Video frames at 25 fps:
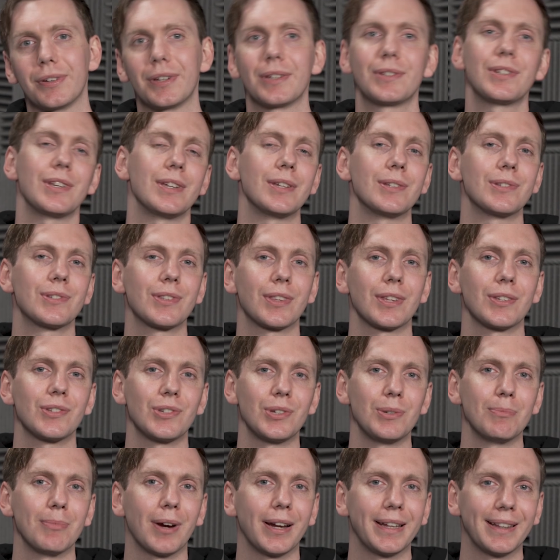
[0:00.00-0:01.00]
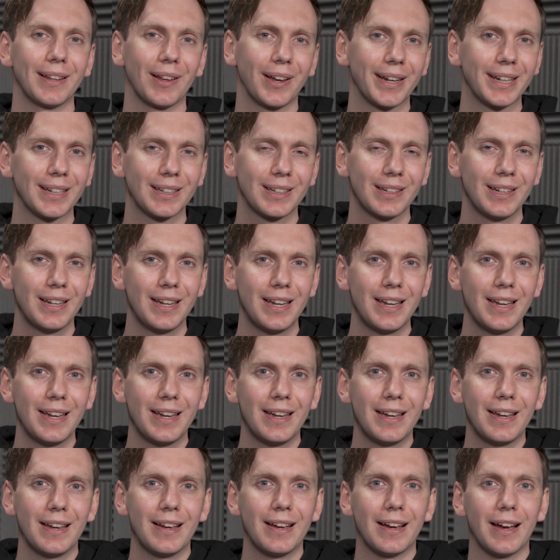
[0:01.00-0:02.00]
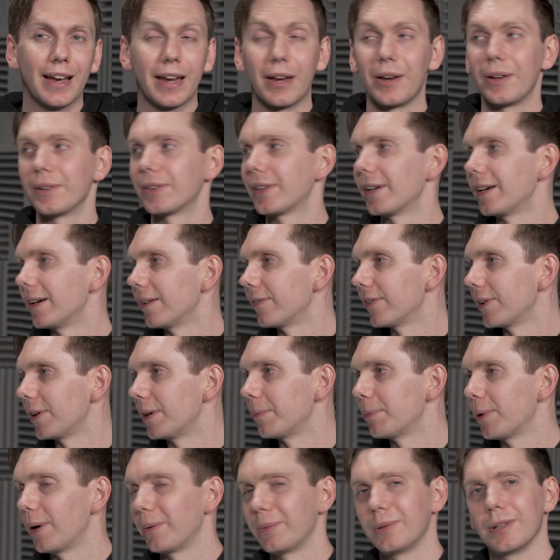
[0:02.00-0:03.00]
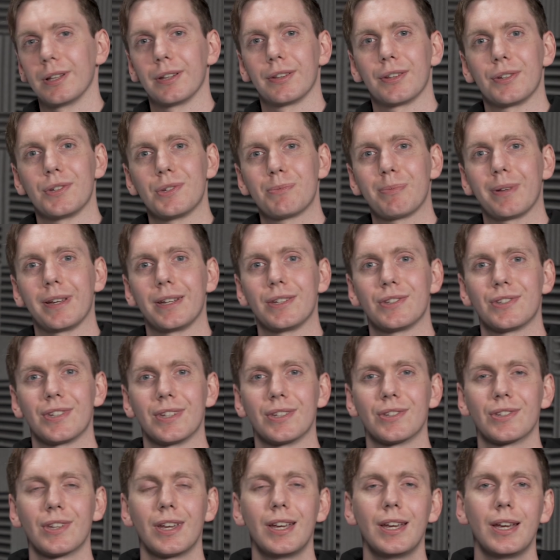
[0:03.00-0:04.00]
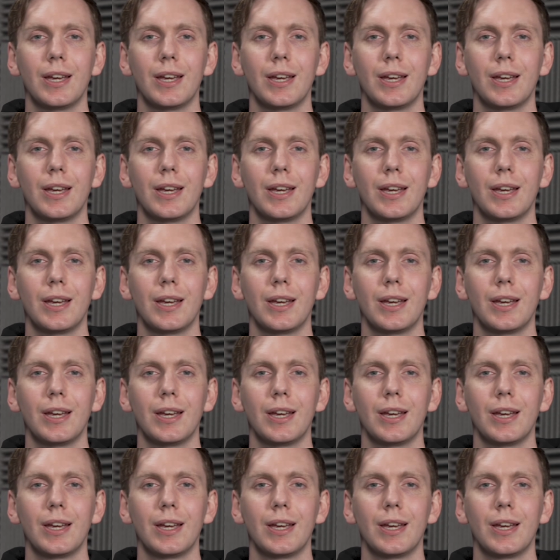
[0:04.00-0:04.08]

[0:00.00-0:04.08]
it is that you might like. I heard they are very popular, those places.